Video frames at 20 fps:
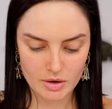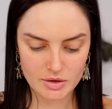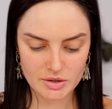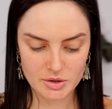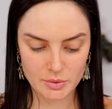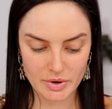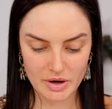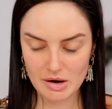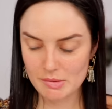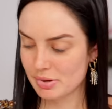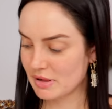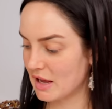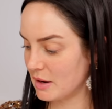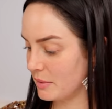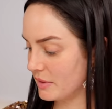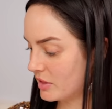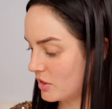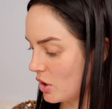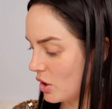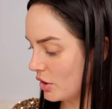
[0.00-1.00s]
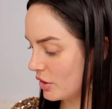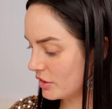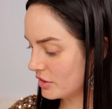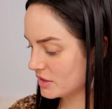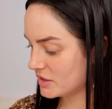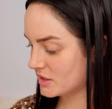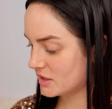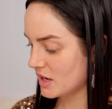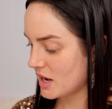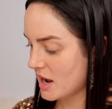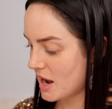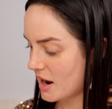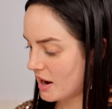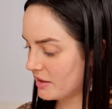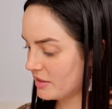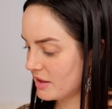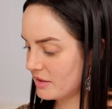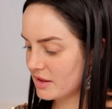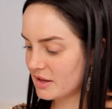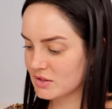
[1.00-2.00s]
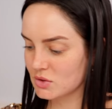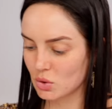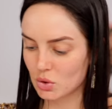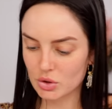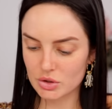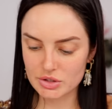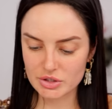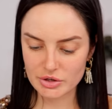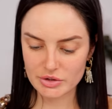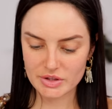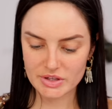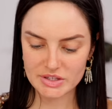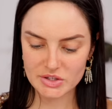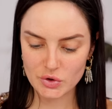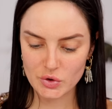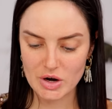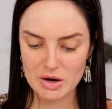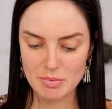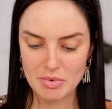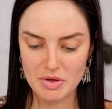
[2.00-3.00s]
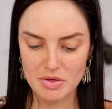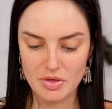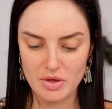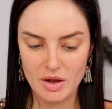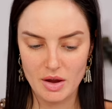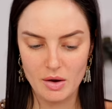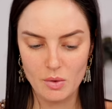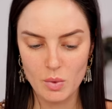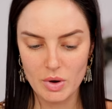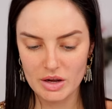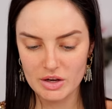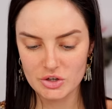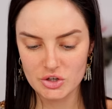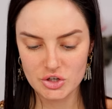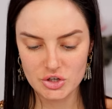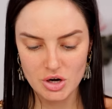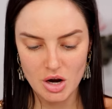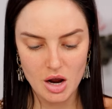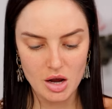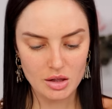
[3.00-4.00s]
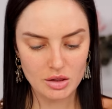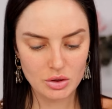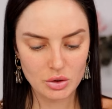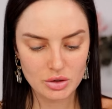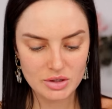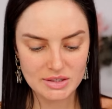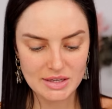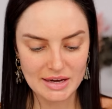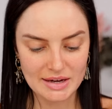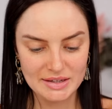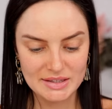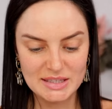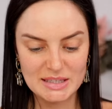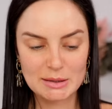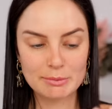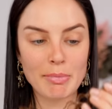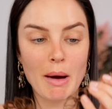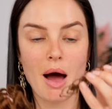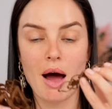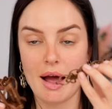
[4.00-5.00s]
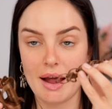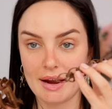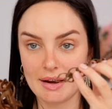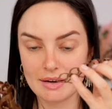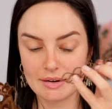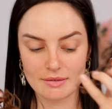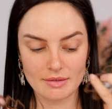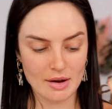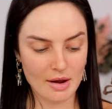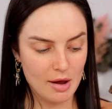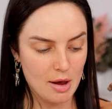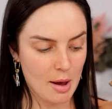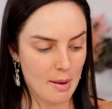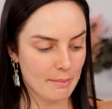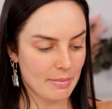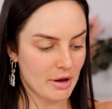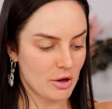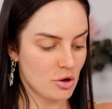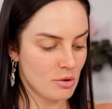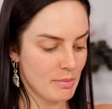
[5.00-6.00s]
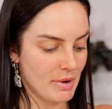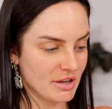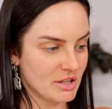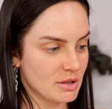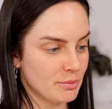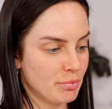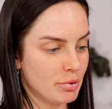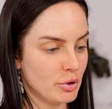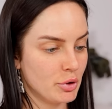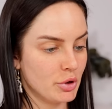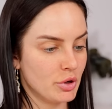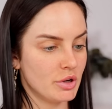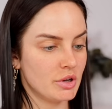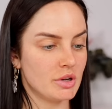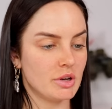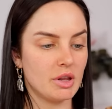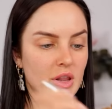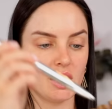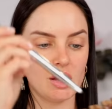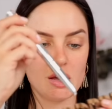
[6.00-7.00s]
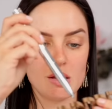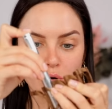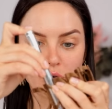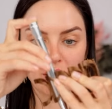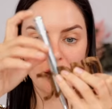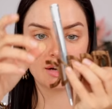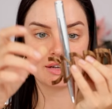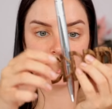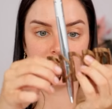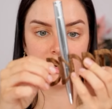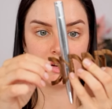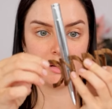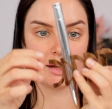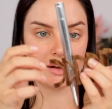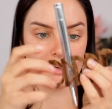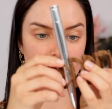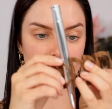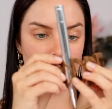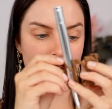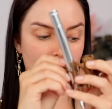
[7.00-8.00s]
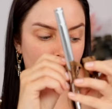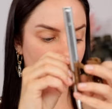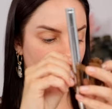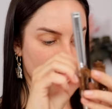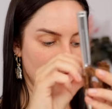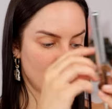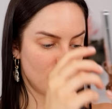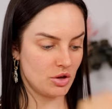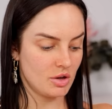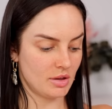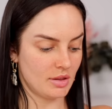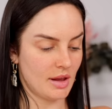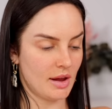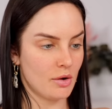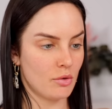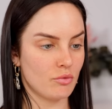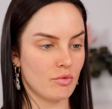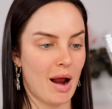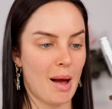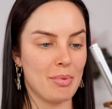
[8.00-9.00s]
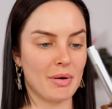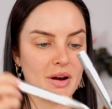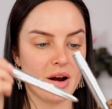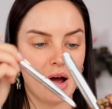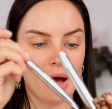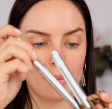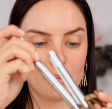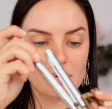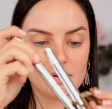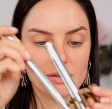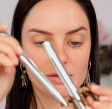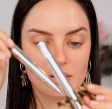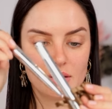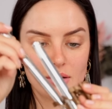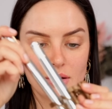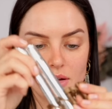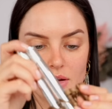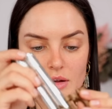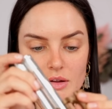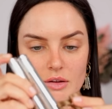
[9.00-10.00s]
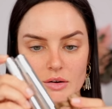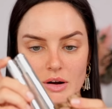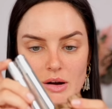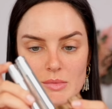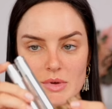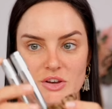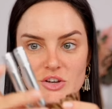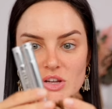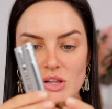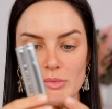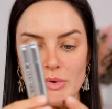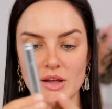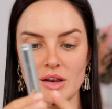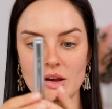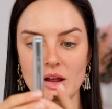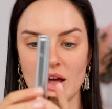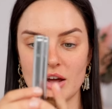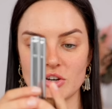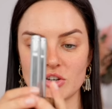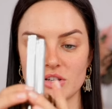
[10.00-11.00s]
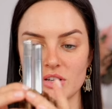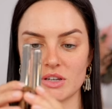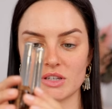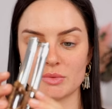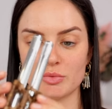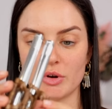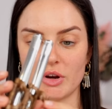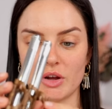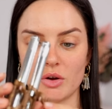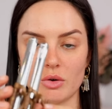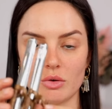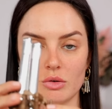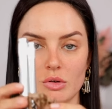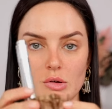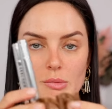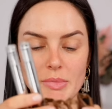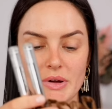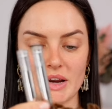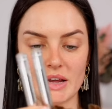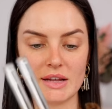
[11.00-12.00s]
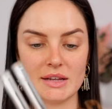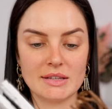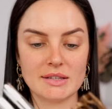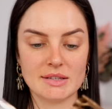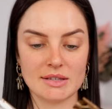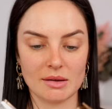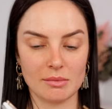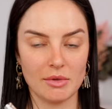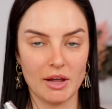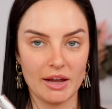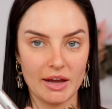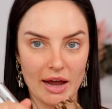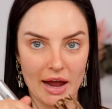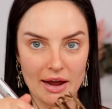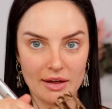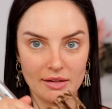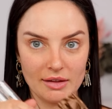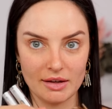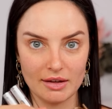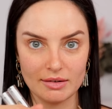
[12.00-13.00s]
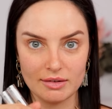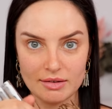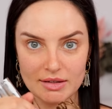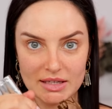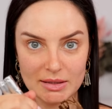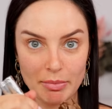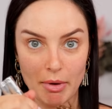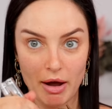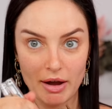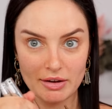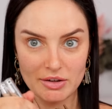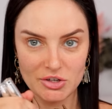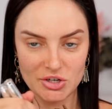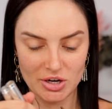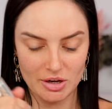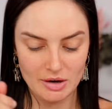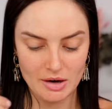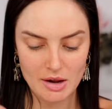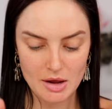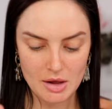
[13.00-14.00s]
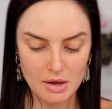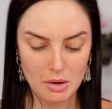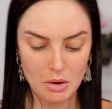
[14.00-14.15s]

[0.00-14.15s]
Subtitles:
So we're gonna play with those. And then there's also this creepy thing which looks like a spine, but you're meant to put the products in it like that and then you can like wrap it up. You know what I mean, Jelly Bean? I actually think it's pretty cool, but it is some like alien spine shit.